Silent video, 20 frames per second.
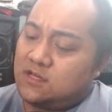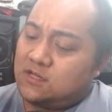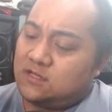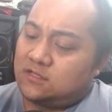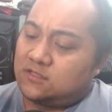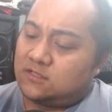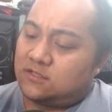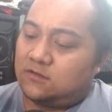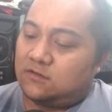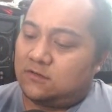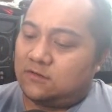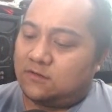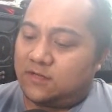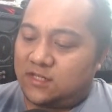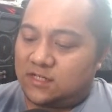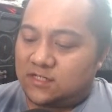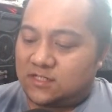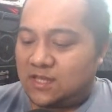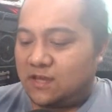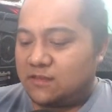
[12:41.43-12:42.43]
So
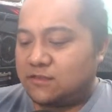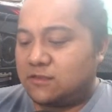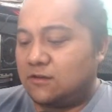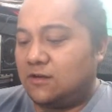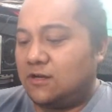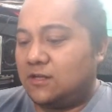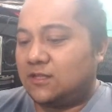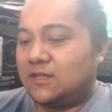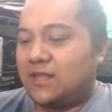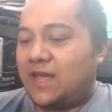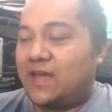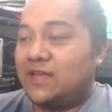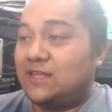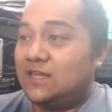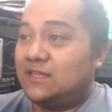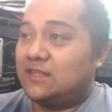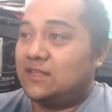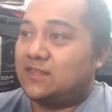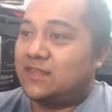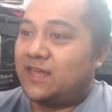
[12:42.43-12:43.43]
initially I thought I
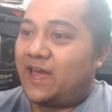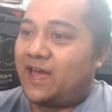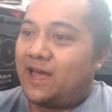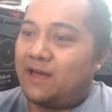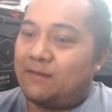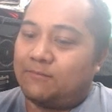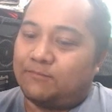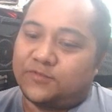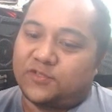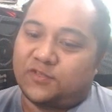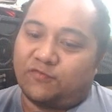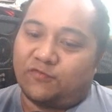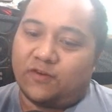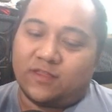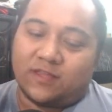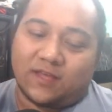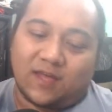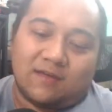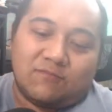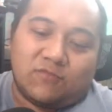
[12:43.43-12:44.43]
needed the amps for
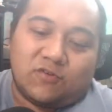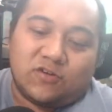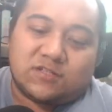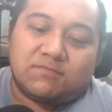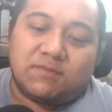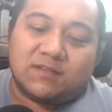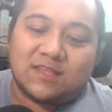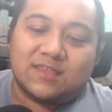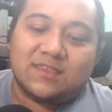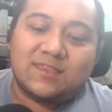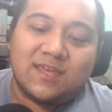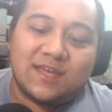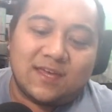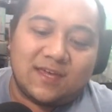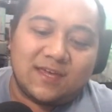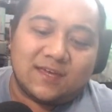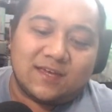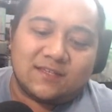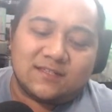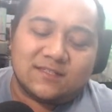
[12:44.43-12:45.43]
the Game Boys, but the thing
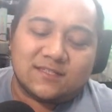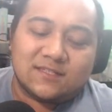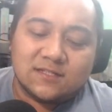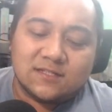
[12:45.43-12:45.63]
is,